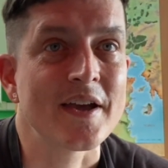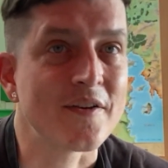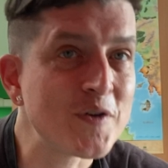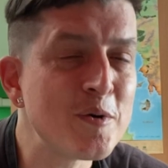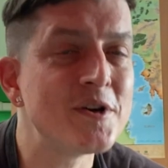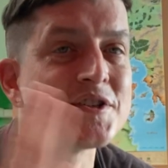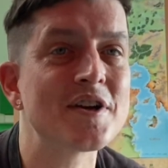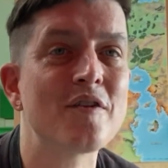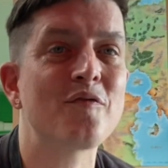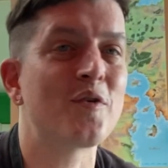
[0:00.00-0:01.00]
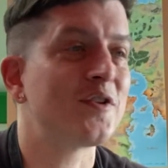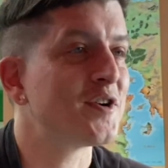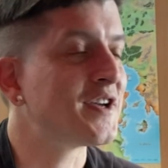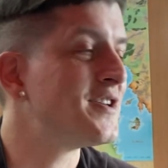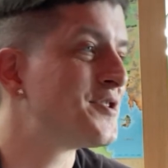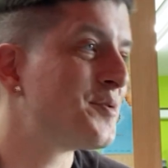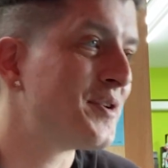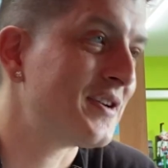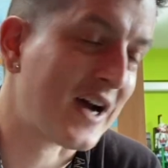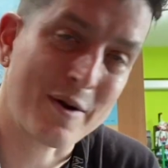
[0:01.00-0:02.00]
If you yourself want to look into
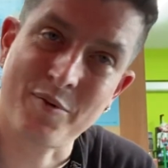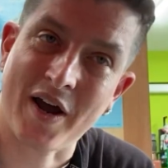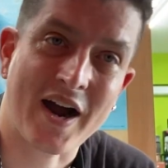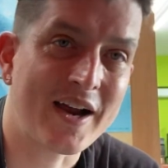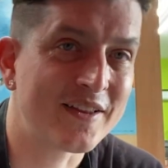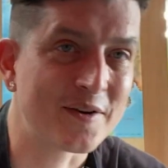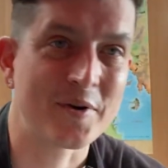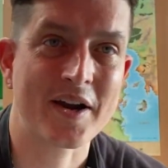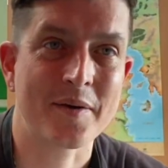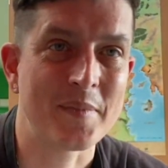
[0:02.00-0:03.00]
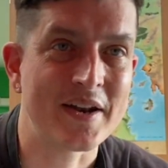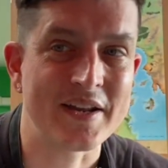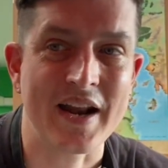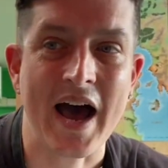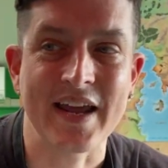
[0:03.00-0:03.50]
it, I would highly recommend it.